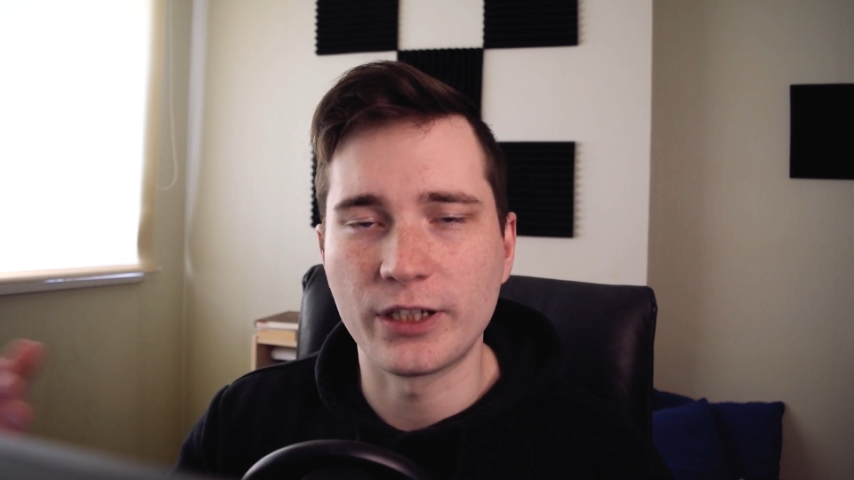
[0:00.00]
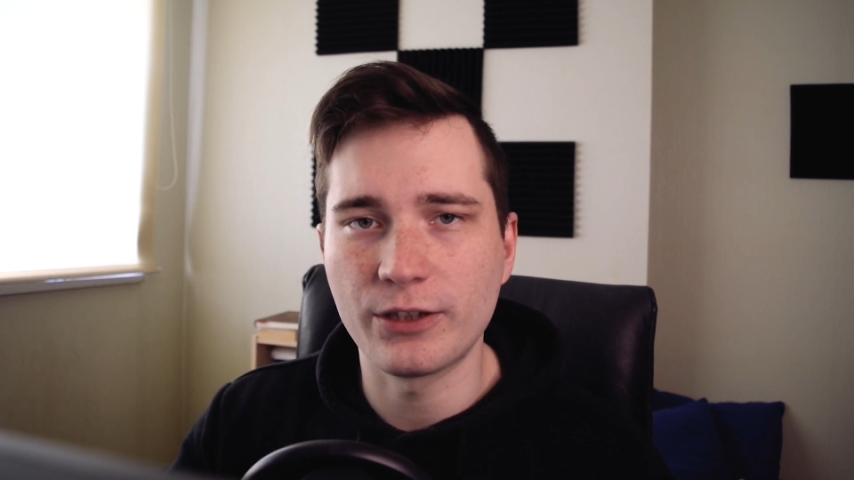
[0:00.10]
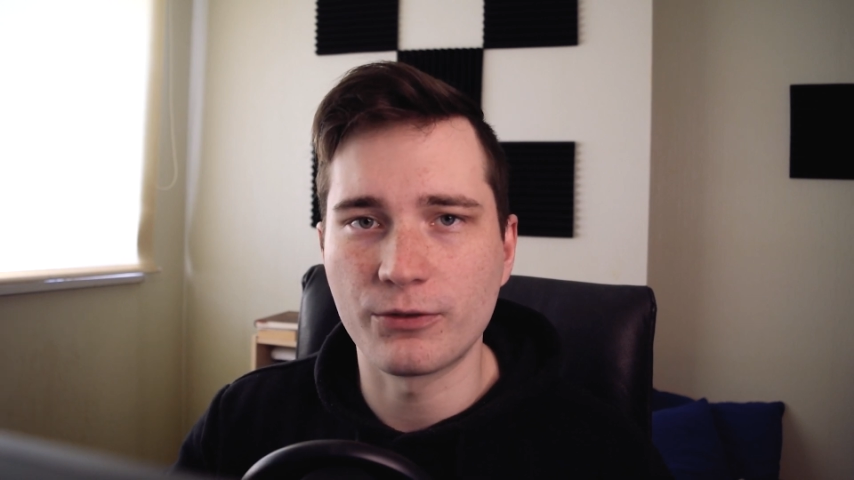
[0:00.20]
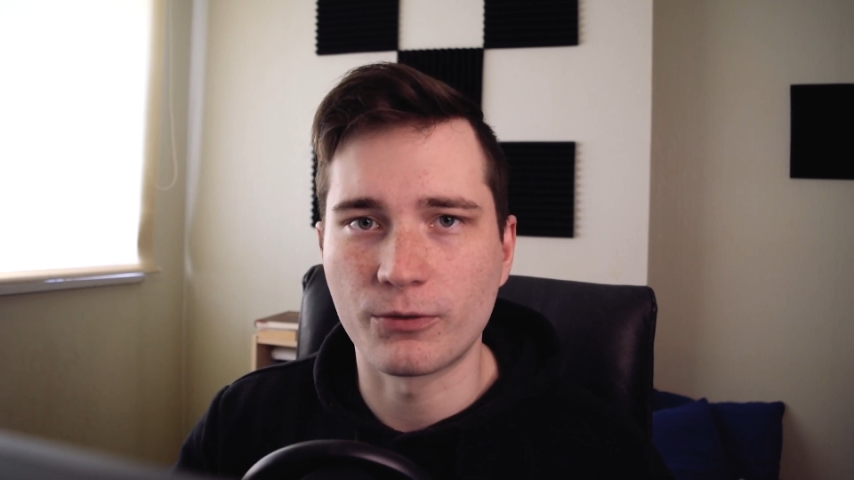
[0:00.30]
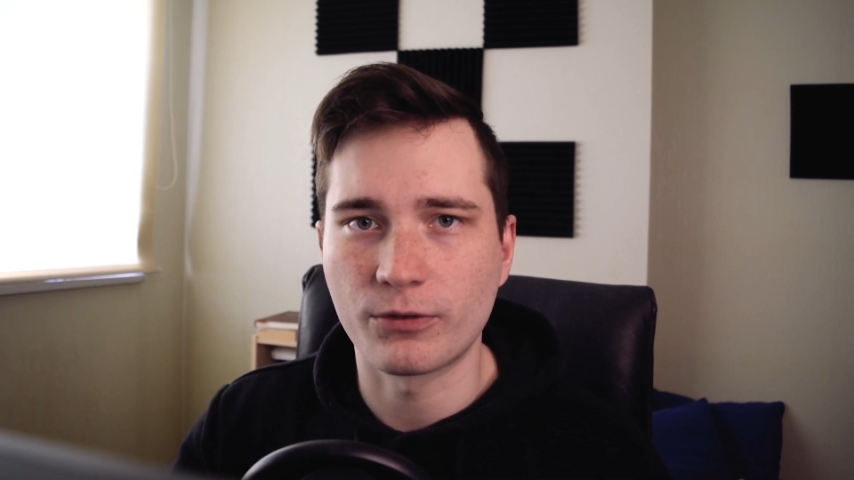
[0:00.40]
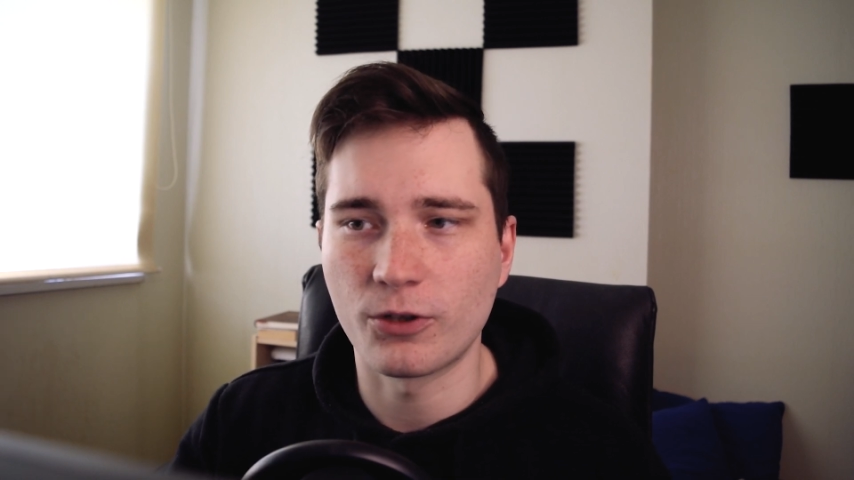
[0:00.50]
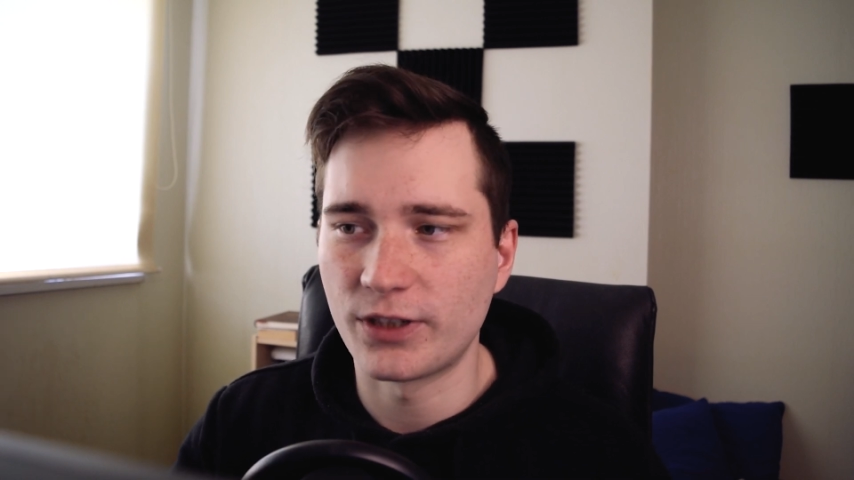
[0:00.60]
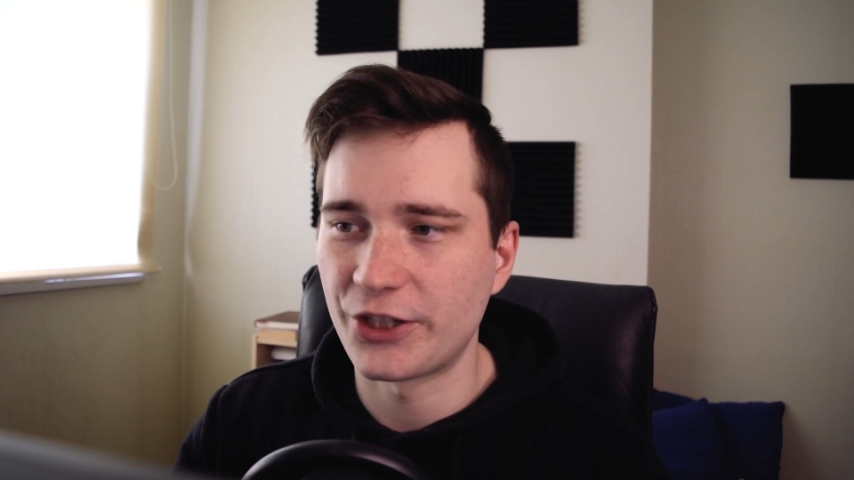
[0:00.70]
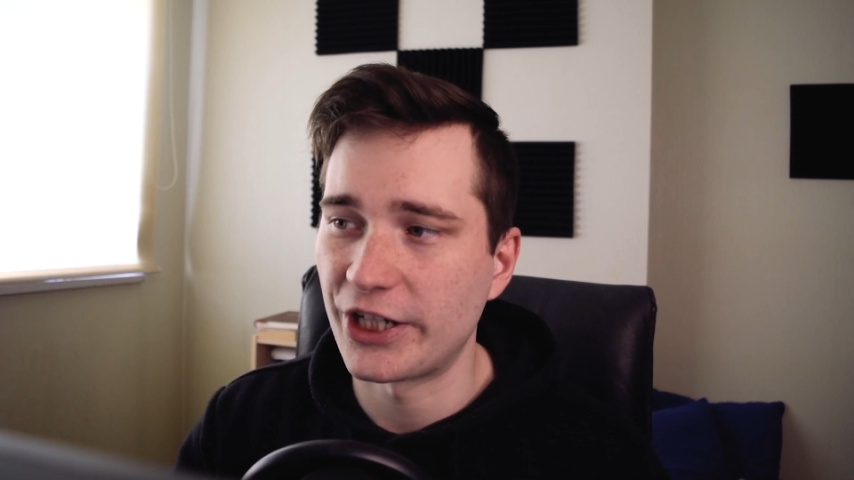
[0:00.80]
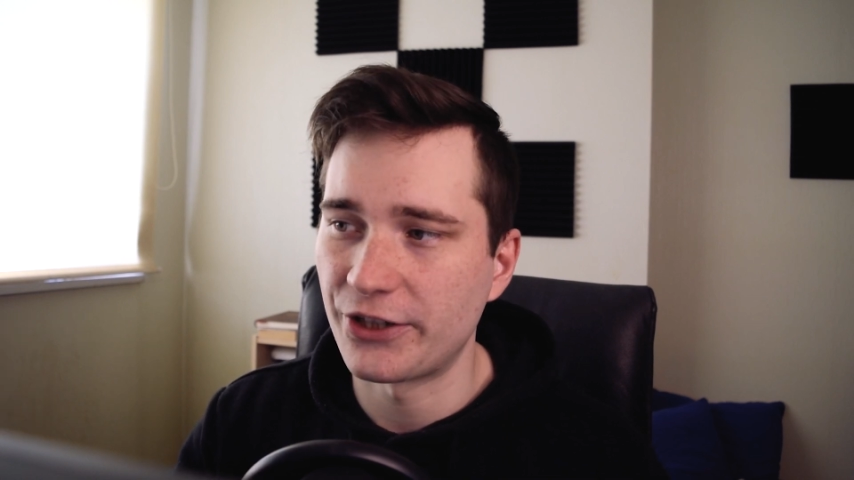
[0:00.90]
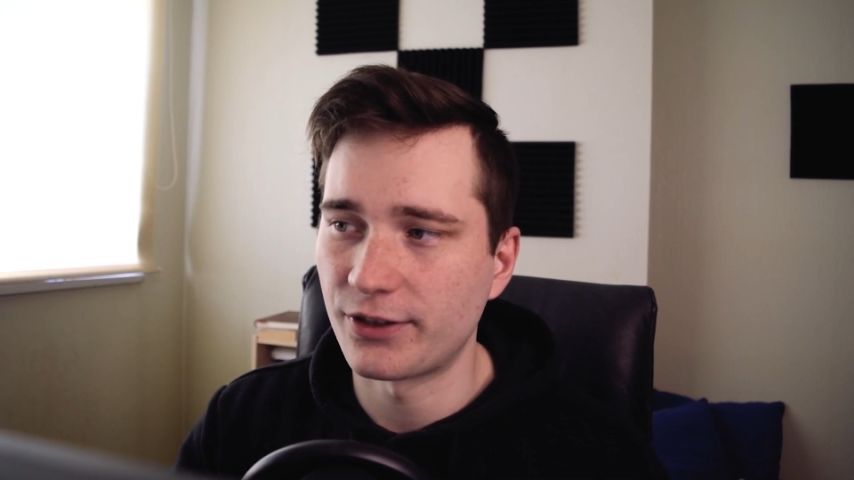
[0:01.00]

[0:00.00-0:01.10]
we need to go and change